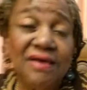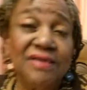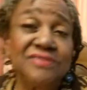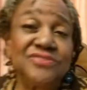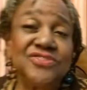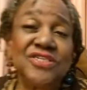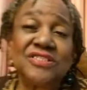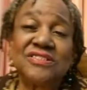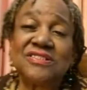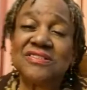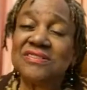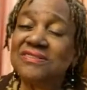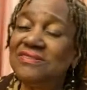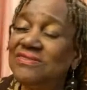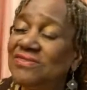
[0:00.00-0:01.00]
Just,
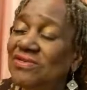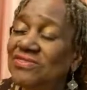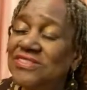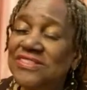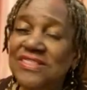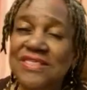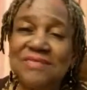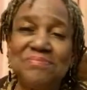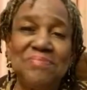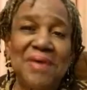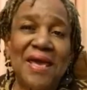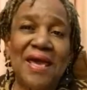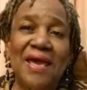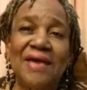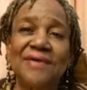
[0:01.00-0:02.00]
sitting
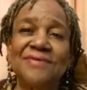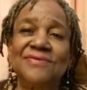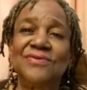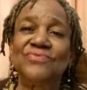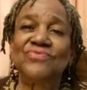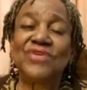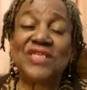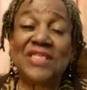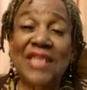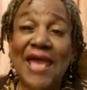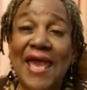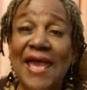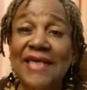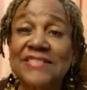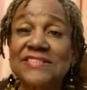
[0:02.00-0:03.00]
back,
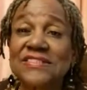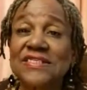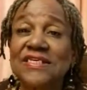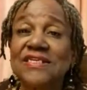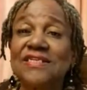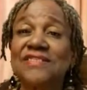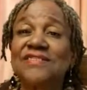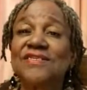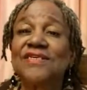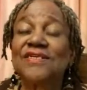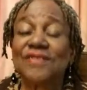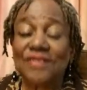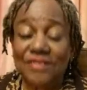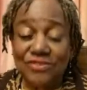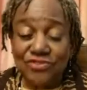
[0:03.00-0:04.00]
relaxing,
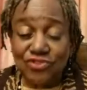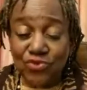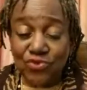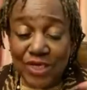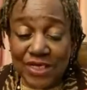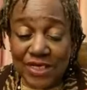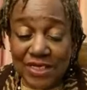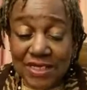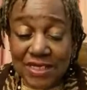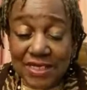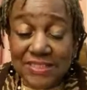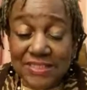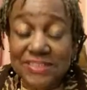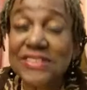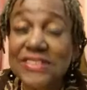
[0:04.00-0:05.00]
doing
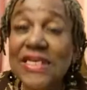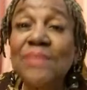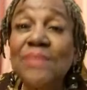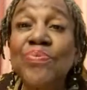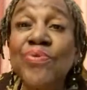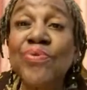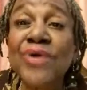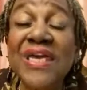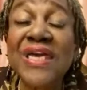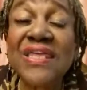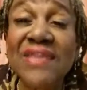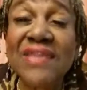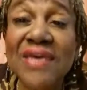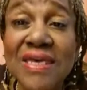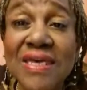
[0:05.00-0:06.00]
deep
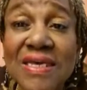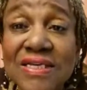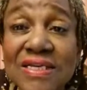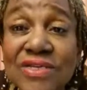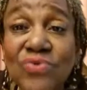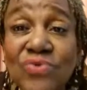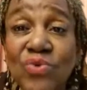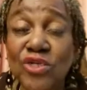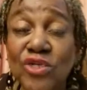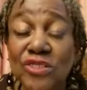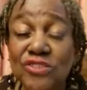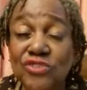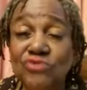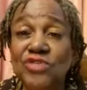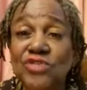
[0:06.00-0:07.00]
breathing. You
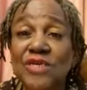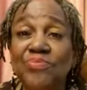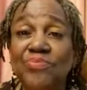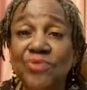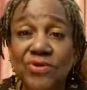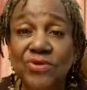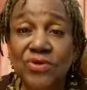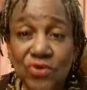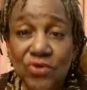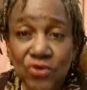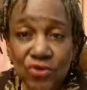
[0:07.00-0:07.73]
want to do deep breathing.